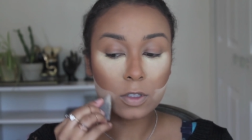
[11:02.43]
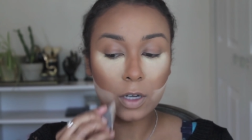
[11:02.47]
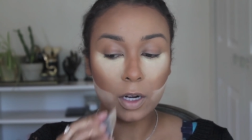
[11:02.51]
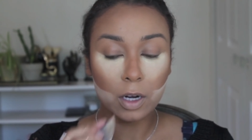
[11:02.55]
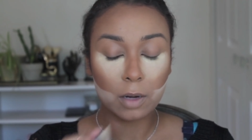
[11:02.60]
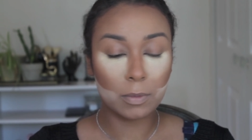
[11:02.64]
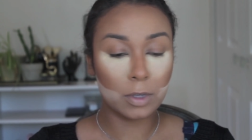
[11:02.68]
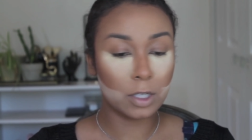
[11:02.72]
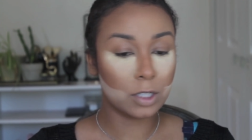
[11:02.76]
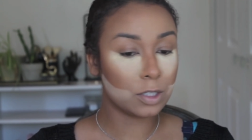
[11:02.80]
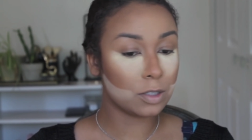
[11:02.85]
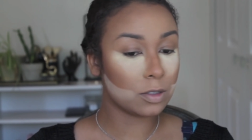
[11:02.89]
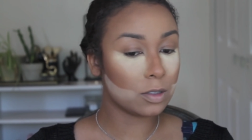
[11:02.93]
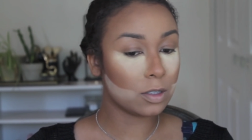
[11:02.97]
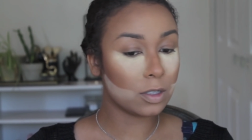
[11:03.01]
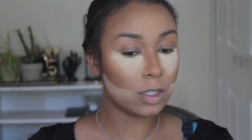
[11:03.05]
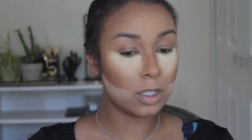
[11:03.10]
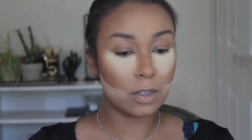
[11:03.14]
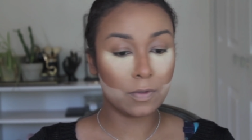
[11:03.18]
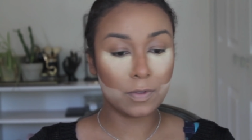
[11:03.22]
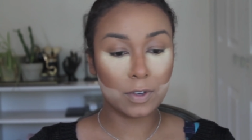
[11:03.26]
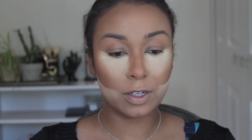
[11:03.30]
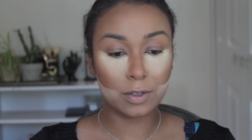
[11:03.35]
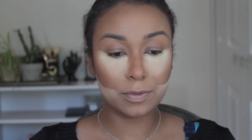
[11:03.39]
try to make sure they're
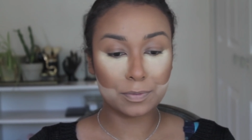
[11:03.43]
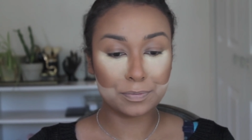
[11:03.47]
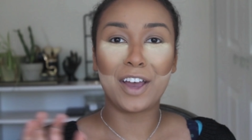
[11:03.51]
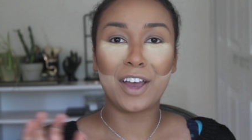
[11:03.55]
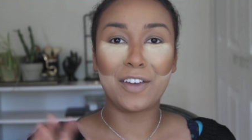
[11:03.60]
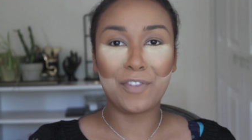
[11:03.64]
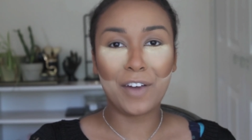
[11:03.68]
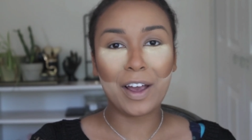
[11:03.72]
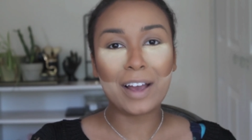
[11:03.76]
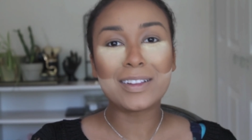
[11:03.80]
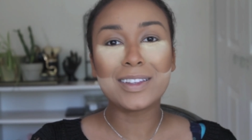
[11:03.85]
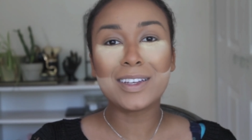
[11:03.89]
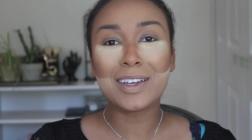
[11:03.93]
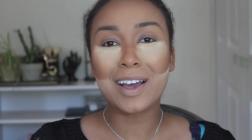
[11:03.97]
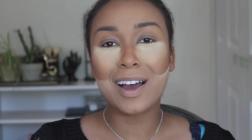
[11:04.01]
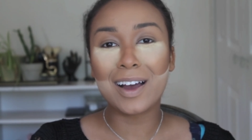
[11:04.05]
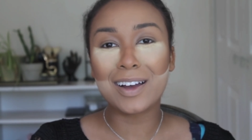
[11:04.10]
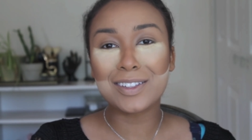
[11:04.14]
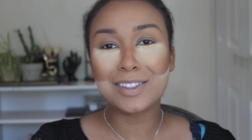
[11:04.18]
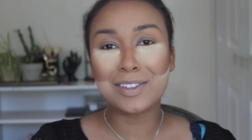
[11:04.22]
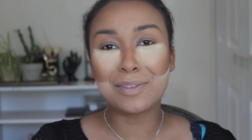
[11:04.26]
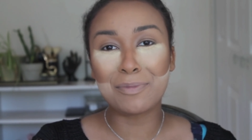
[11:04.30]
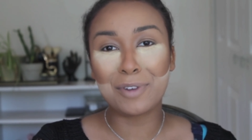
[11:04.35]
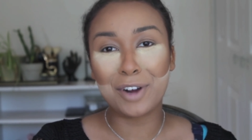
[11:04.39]
even. I finally
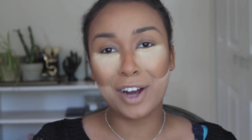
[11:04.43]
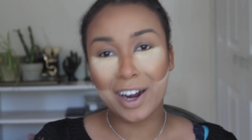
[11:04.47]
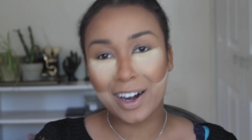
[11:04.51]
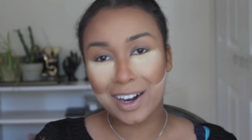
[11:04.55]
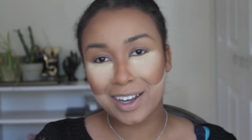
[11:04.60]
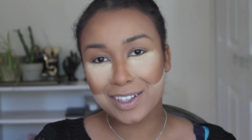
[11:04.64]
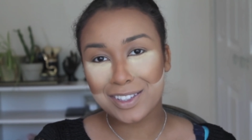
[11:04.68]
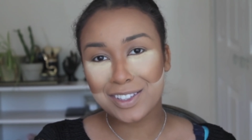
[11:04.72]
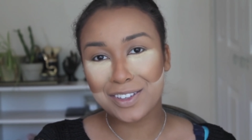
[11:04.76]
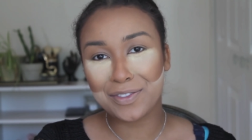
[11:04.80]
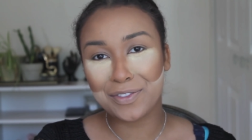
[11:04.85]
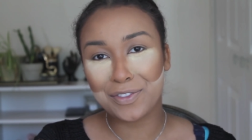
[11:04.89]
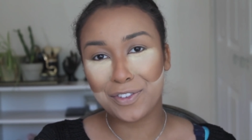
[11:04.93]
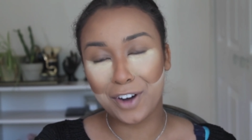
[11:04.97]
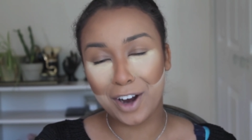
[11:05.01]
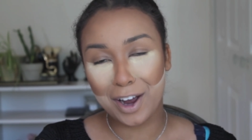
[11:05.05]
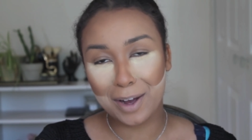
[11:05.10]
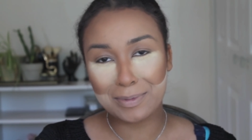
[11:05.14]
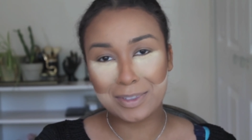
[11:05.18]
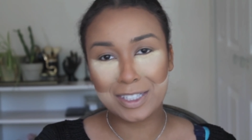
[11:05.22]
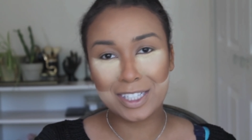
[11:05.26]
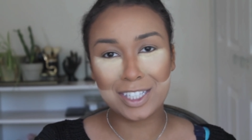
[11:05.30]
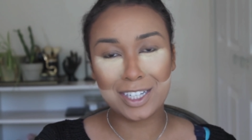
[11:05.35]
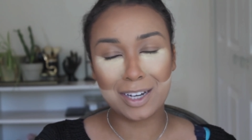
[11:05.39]
got some products
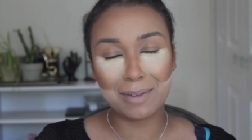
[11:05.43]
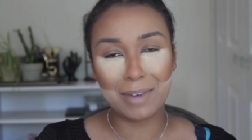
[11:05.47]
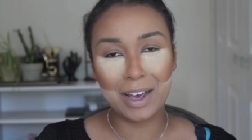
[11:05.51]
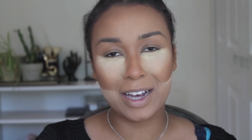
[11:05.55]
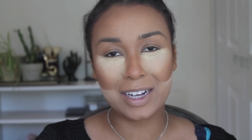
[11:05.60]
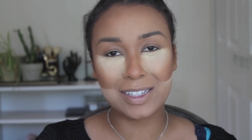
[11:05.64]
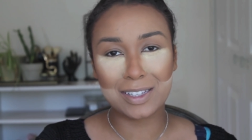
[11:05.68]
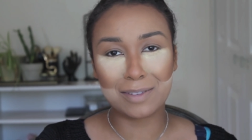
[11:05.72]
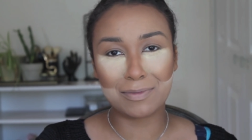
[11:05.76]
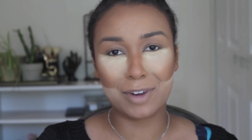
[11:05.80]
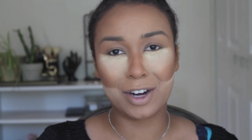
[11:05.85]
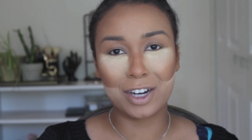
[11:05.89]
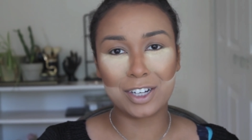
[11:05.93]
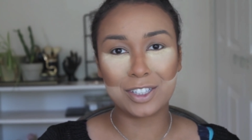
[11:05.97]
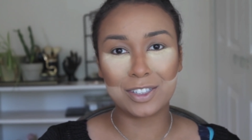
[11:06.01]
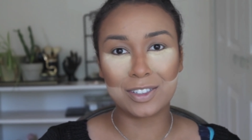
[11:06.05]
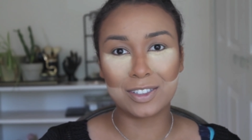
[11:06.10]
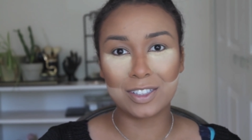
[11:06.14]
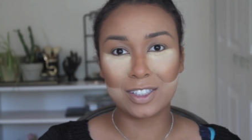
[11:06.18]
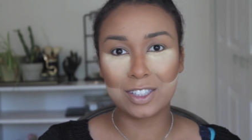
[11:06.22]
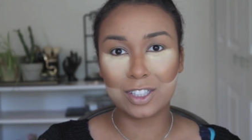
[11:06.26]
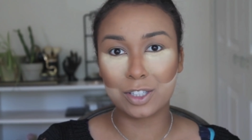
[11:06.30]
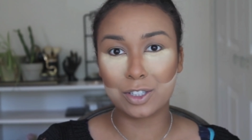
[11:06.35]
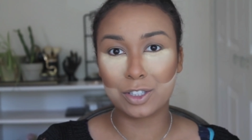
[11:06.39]
from TJ Maxx and
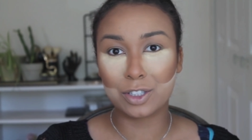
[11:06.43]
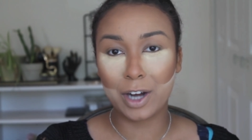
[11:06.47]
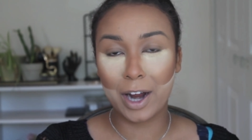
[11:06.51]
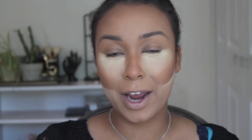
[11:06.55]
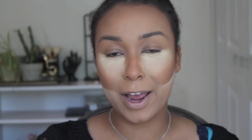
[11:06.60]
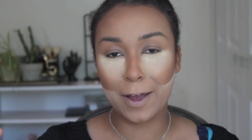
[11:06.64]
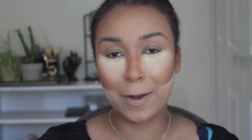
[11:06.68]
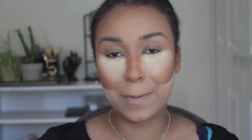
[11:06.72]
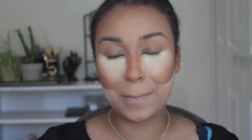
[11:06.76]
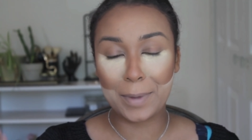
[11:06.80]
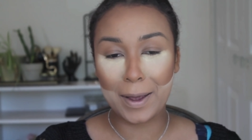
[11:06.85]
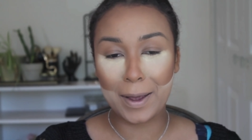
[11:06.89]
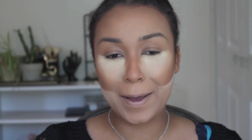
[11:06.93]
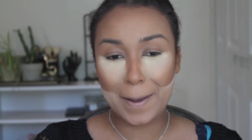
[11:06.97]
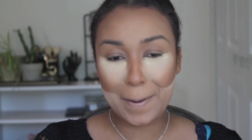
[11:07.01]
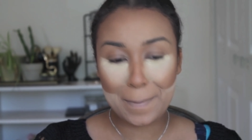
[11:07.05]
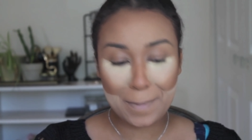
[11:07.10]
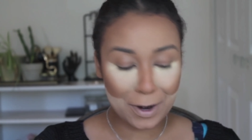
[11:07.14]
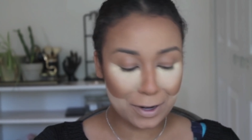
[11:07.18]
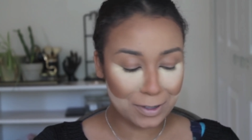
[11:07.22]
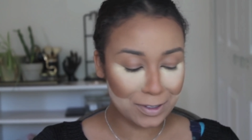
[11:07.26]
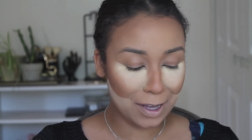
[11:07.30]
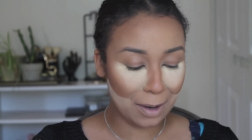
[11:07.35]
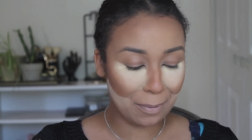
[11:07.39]
Marshalls to try out my
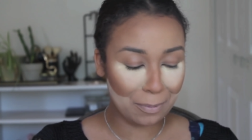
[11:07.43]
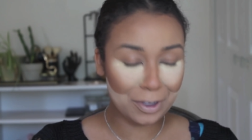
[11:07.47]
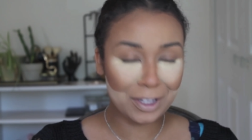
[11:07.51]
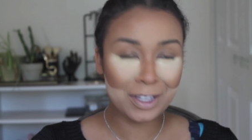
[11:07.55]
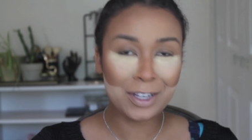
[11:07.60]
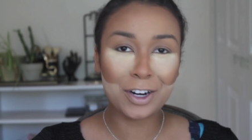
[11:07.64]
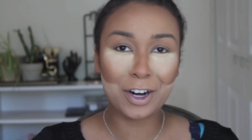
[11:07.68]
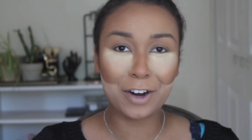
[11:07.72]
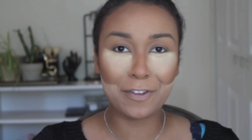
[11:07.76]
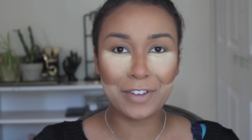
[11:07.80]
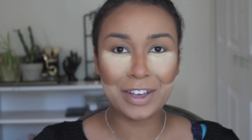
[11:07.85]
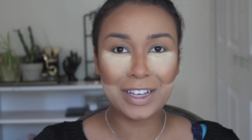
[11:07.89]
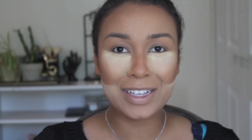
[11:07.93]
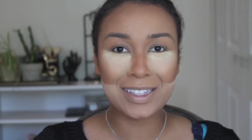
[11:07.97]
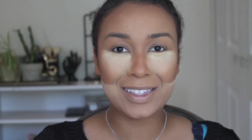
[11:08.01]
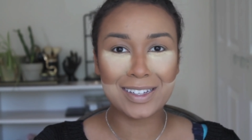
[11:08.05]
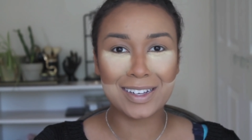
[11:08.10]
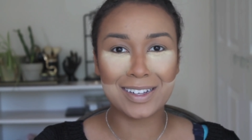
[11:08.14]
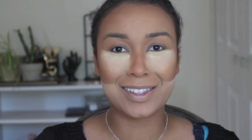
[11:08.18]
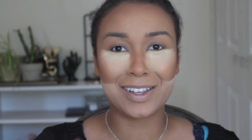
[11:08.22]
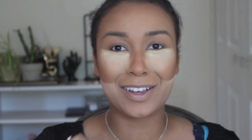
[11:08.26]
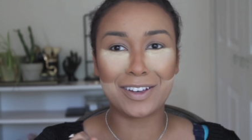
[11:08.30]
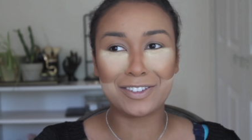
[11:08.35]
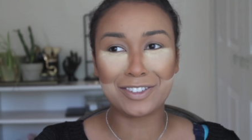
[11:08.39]
eyebrows. I'm really nervous
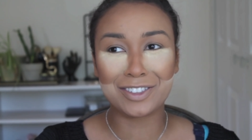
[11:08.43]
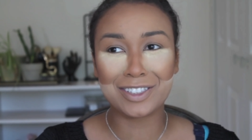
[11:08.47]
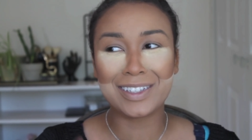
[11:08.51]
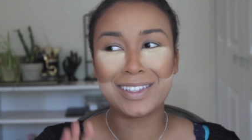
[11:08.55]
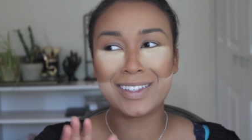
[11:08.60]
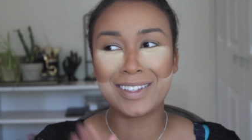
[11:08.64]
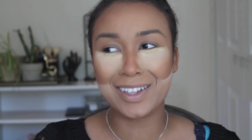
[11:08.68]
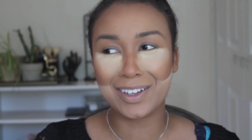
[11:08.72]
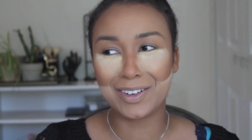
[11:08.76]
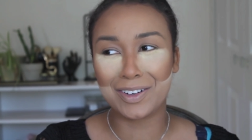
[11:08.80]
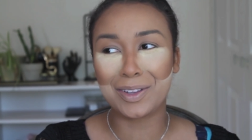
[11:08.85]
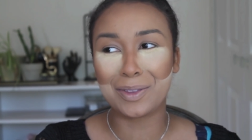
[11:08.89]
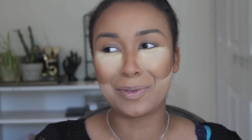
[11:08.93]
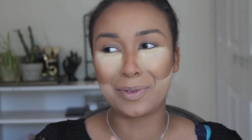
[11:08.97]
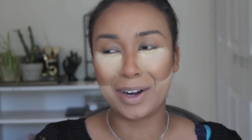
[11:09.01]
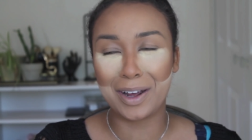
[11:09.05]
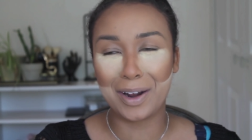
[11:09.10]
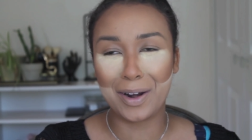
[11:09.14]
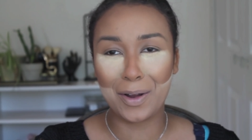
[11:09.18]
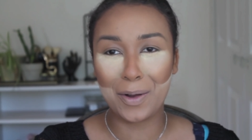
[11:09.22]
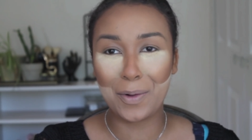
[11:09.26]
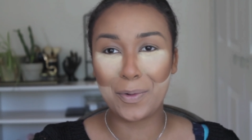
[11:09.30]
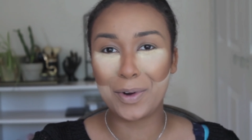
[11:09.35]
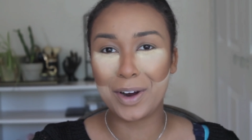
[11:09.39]
because I usually stick with what
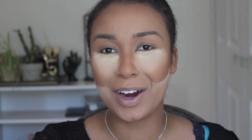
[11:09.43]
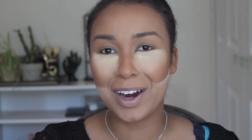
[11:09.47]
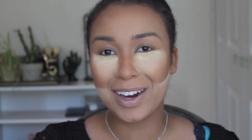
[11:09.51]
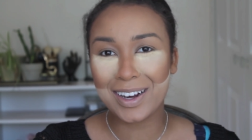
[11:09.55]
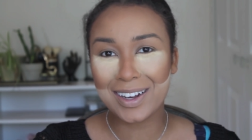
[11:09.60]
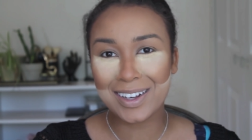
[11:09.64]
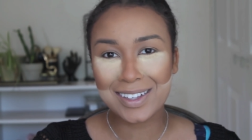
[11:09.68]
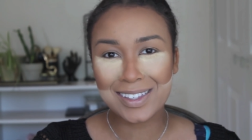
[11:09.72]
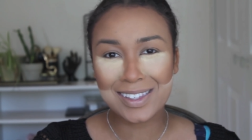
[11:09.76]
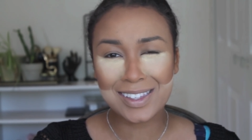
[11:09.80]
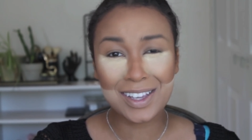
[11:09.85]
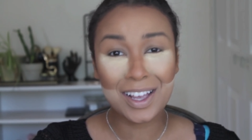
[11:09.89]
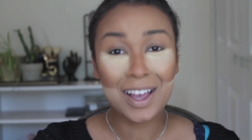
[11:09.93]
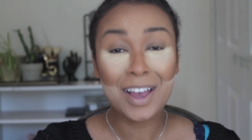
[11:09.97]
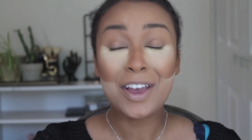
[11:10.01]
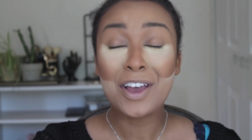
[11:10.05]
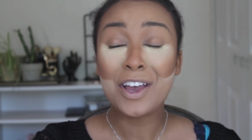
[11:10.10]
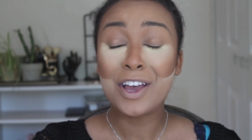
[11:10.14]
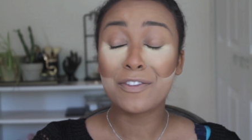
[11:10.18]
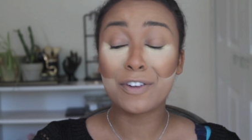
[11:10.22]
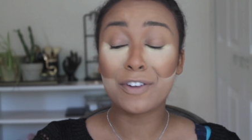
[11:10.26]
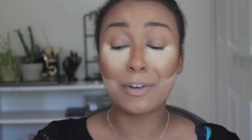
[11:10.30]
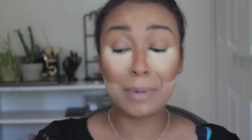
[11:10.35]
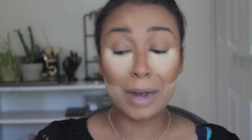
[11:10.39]
I know works
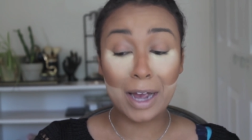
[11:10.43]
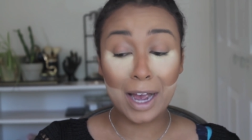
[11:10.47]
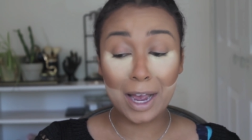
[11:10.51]
for my